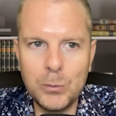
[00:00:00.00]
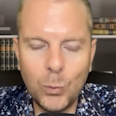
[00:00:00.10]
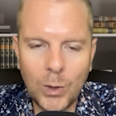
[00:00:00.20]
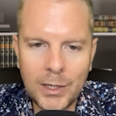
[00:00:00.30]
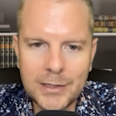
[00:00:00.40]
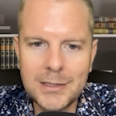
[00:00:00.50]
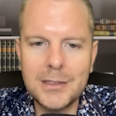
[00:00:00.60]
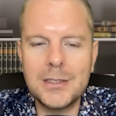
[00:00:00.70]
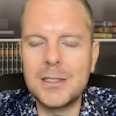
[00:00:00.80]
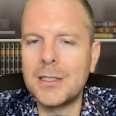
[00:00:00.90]
wanting
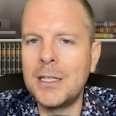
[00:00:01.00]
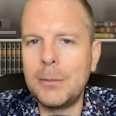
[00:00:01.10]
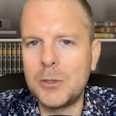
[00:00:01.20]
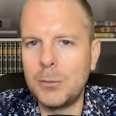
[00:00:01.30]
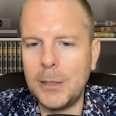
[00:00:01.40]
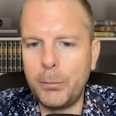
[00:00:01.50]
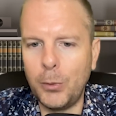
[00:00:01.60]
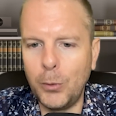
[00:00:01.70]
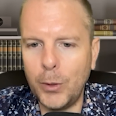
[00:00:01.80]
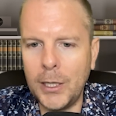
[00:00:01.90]
to sign up to my
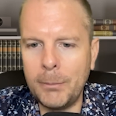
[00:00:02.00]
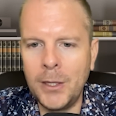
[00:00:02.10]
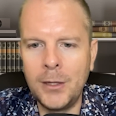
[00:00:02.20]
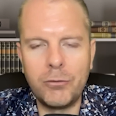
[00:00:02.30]
program